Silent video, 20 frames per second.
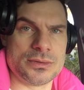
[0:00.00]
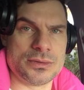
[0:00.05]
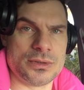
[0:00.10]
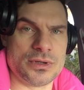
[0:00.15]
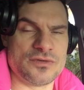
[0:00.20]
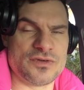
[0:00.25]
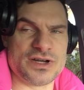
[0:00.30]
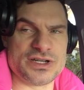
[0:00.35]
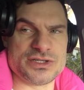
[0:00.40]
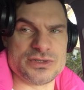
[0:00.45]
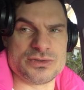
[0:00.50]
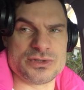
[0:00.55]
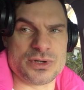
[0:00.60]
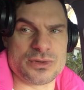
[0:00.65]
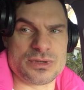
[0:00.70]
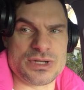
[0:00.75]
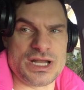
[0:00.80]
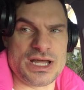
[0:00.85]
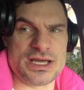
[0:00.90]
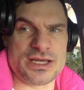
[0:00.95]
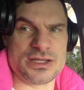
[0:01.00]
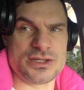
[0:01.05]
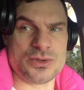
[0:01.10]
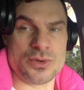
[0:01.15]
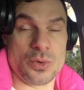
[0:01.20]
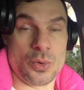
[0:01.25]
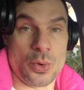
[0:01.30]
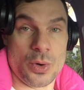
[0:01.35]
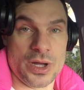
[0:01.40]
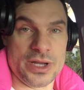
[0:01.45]
Or what, you don't like
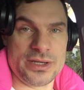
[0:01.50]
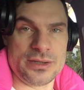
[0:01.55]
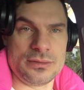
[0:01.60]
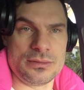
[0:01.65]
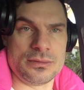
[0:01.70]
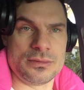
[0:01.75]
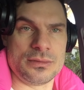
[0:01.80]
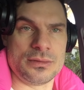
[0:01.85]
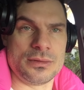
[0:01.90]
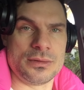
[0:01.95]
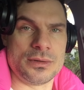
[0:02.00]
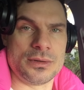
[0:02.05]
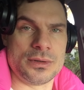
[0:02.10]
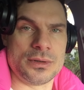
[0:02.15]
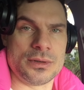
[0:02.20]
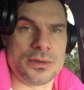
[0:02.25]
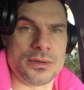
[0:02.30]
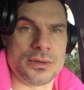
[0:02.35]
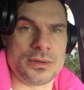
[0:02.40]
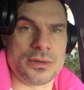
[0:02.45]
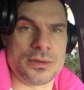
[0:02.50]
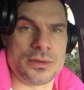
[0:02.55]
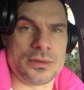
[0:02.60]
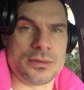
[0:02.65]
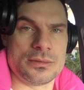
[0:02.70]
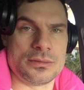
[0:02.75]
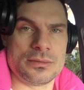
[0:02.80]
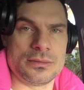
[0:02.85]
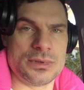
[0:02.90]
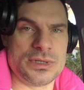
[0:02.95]
your horn?
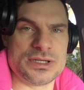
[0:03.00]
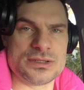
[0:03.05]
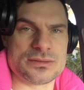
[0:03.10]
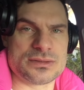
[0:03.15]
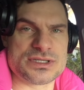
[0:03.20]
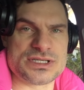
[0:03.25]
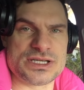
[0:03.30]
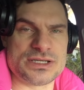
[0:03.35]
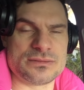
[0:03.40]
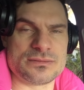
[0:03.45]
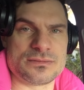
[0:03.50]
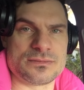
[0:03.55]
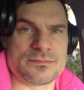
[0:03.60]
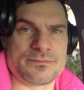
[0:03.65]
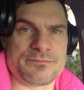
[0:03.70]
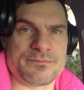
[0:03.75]
Well, then